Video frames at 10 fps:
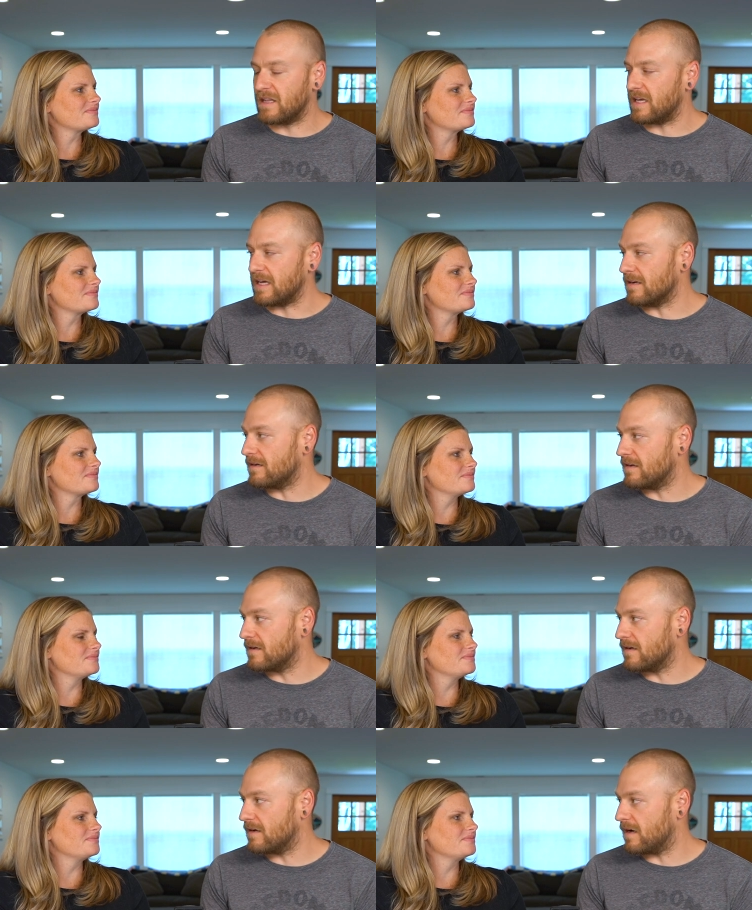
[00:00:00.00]
Speaker 1: clean
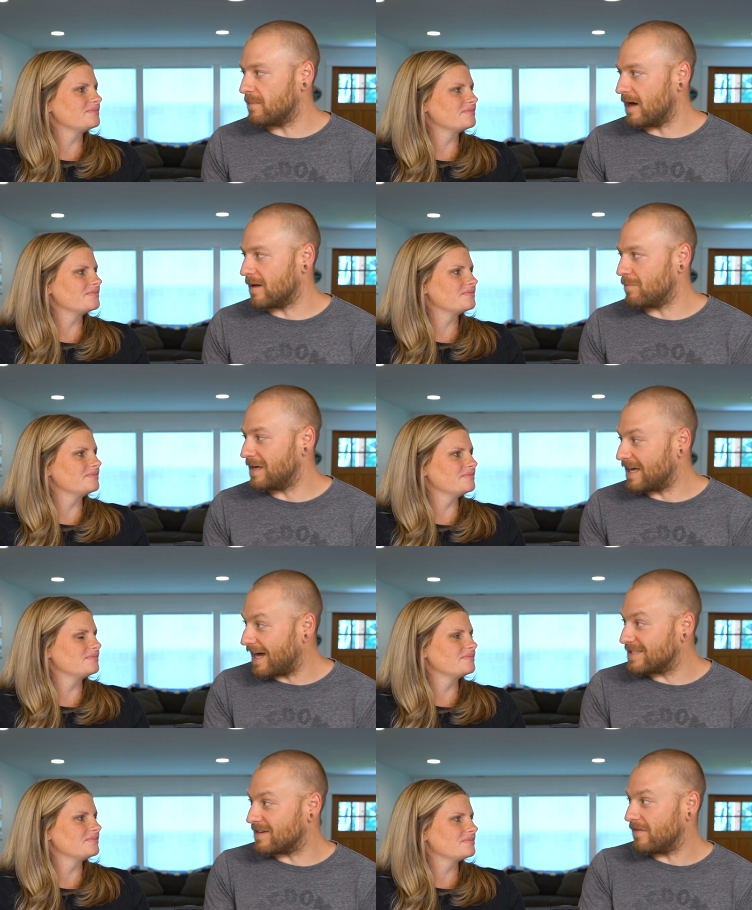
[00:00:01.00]
mm. about it
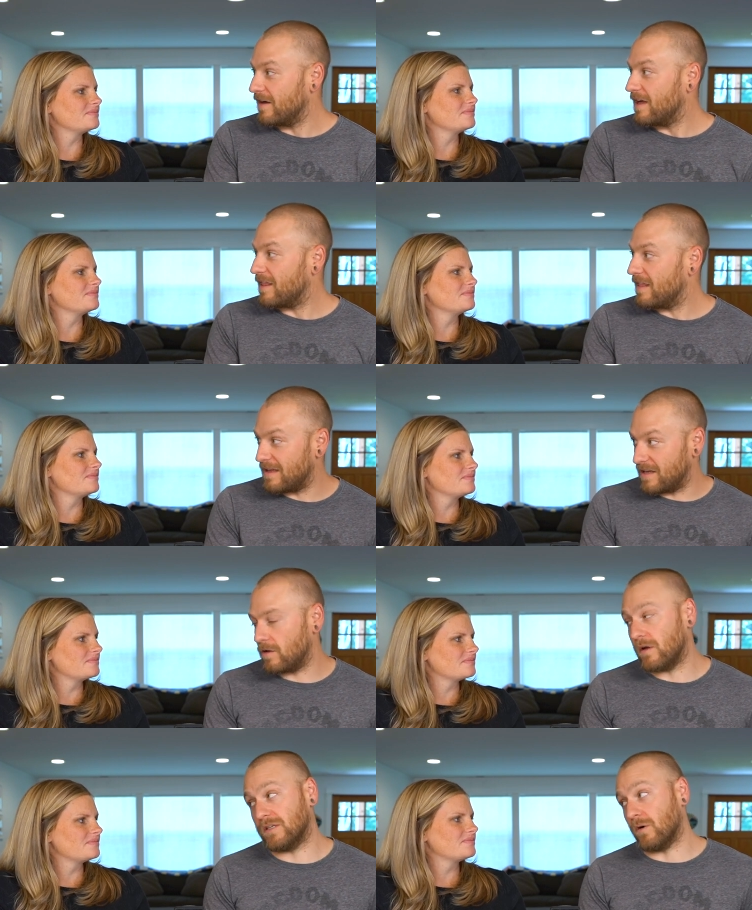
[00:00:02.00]
because of it,
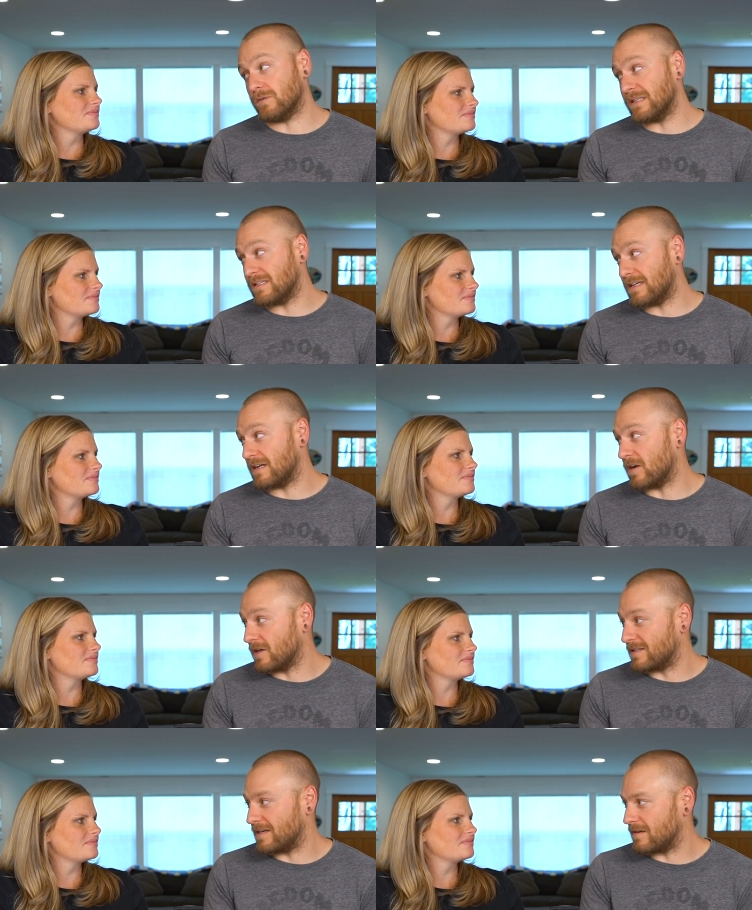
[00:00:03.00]
it's always been sin, and
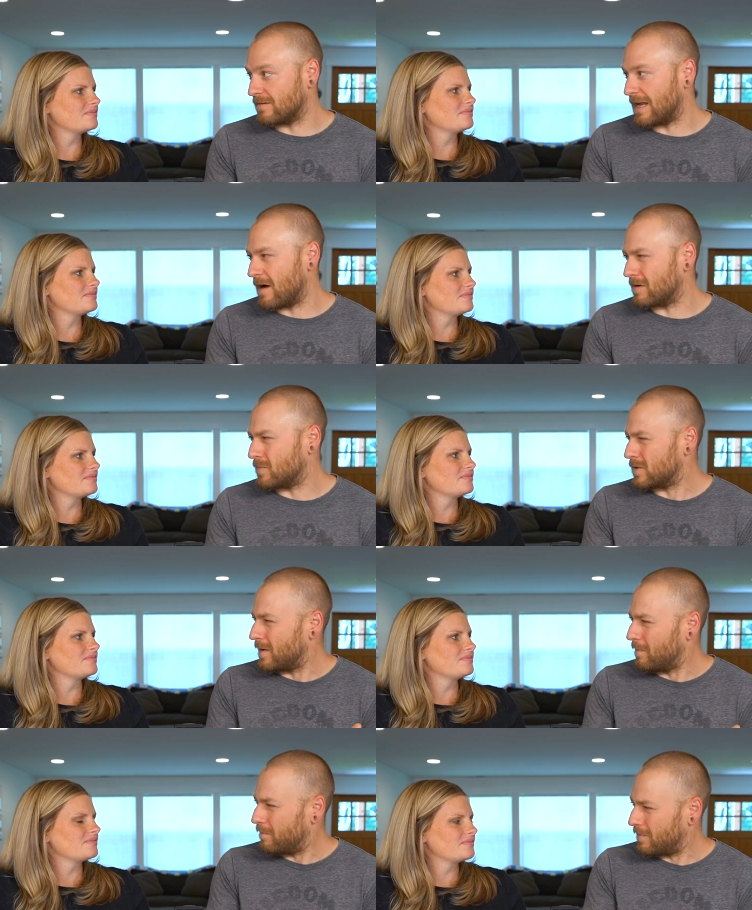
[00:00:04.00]
all of a sudden now it's supposed
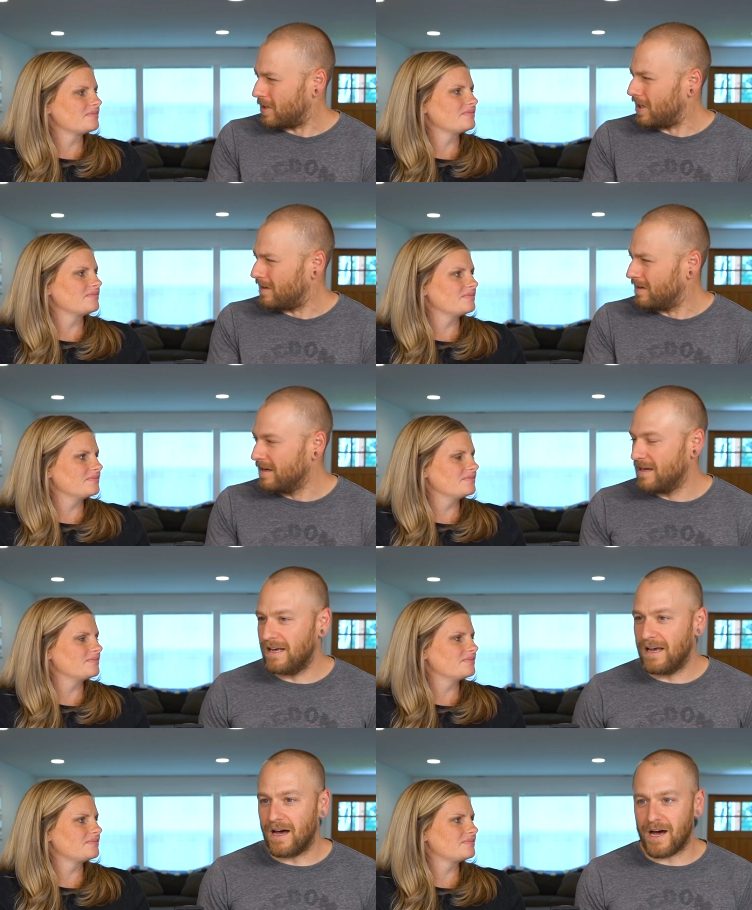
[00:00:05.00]
to be good.
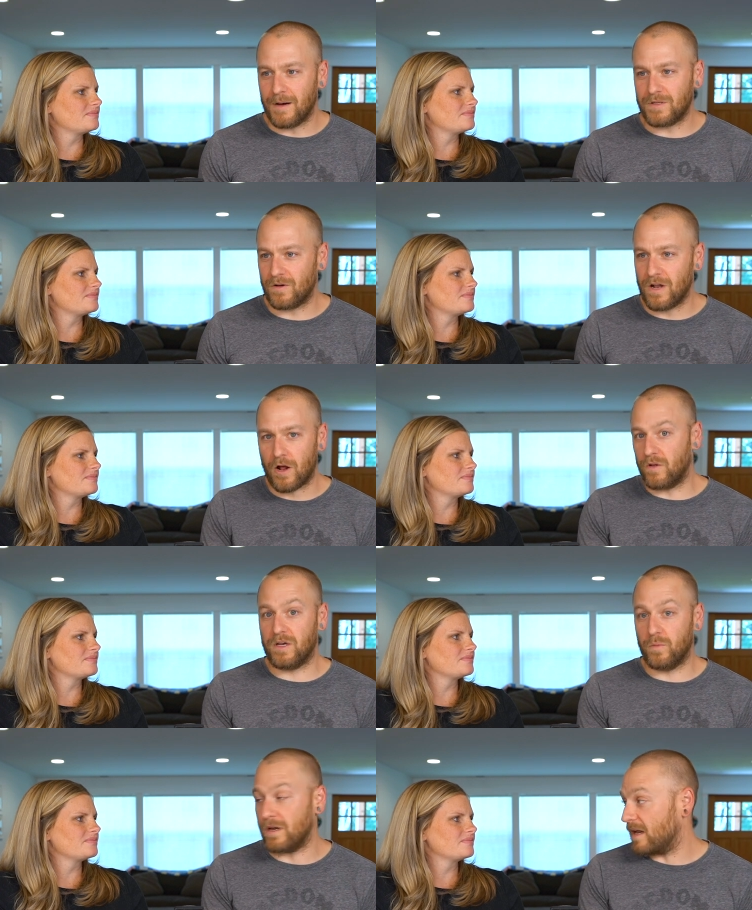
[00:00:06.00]
Mm. Um, so not only
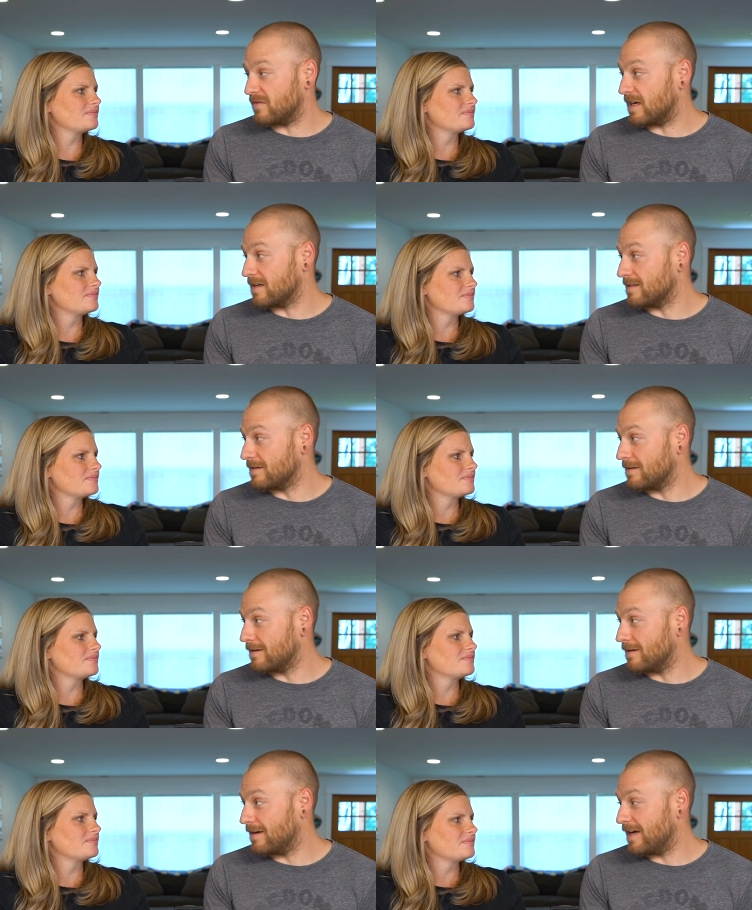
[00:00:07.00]
could we not have sex,
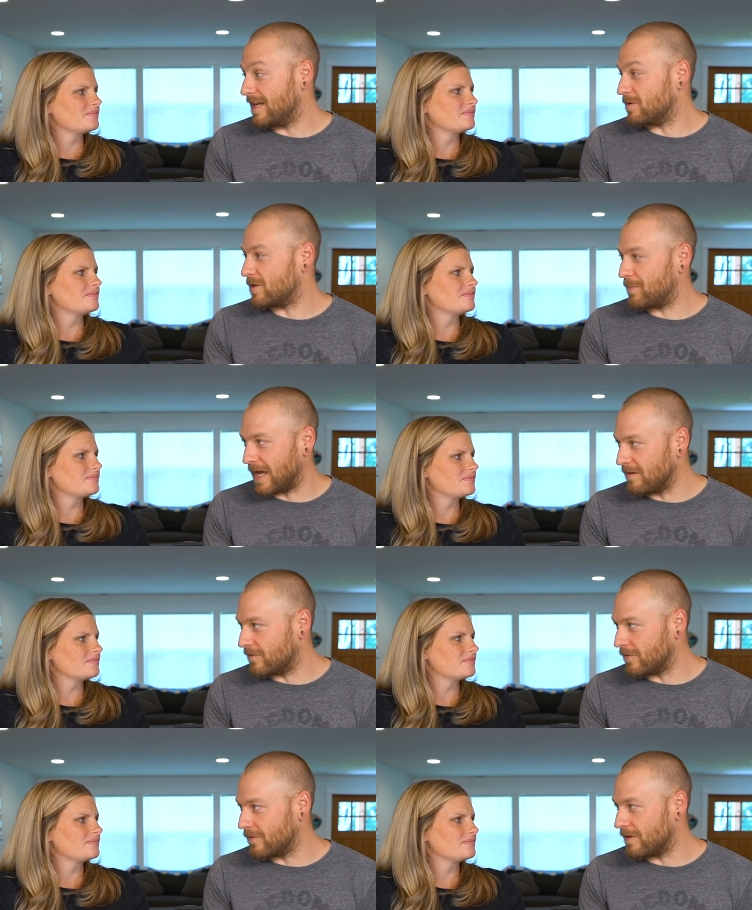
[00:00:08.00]
and it was
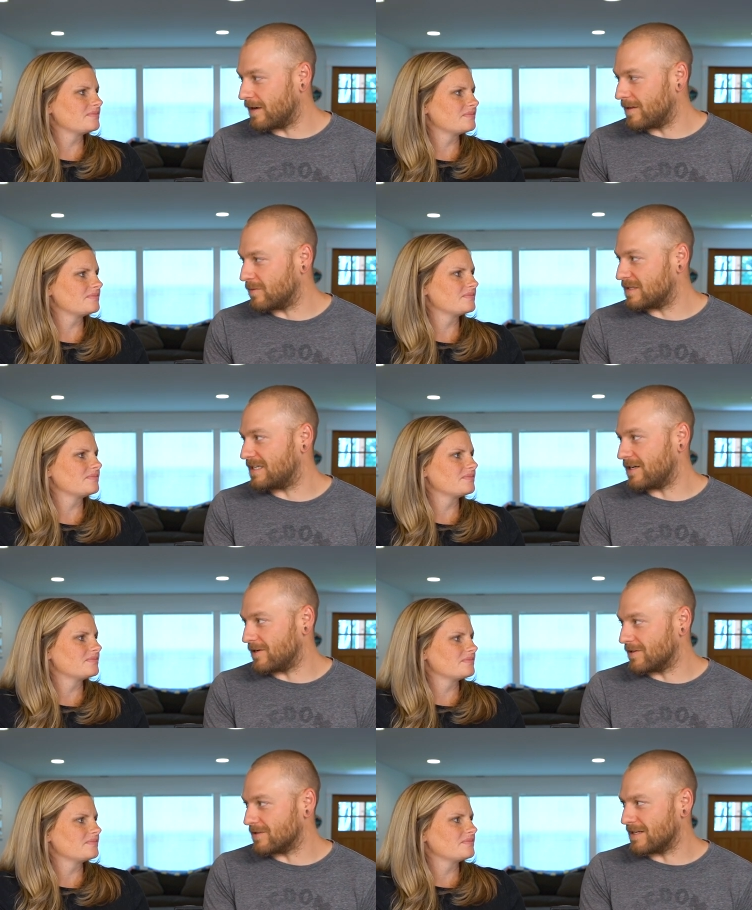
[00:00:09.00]
painful, and there was
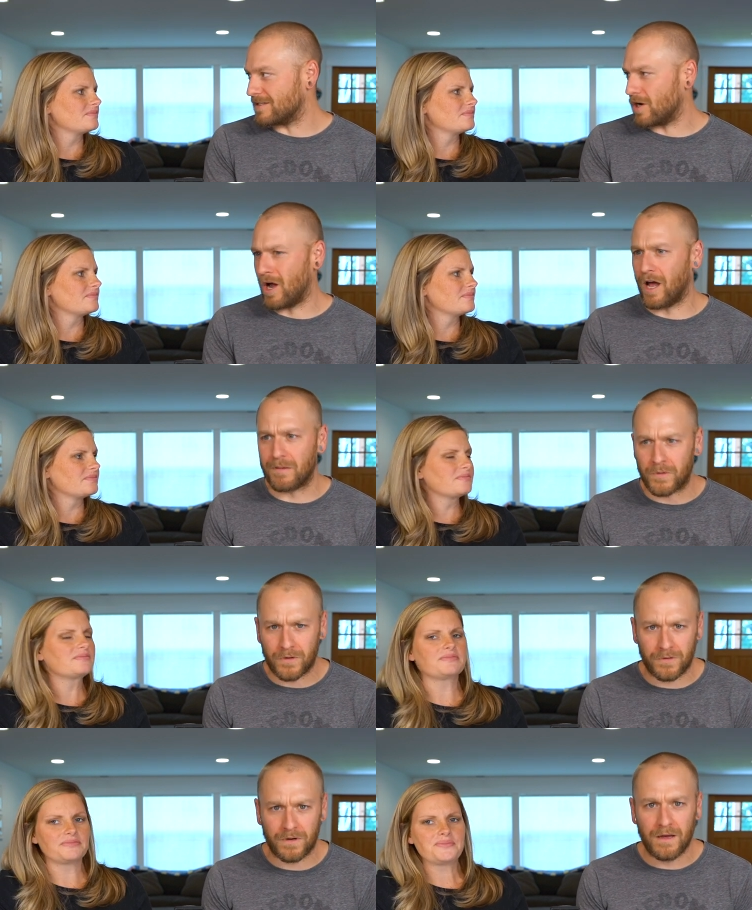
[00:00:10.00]
tears, and it's our
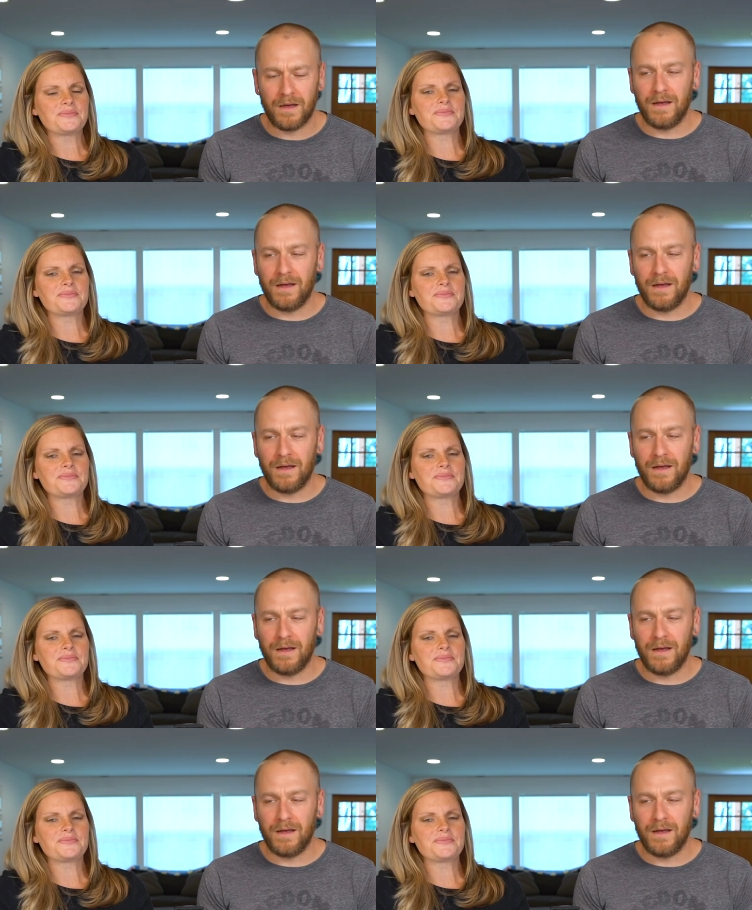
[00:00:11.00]
honeymoon,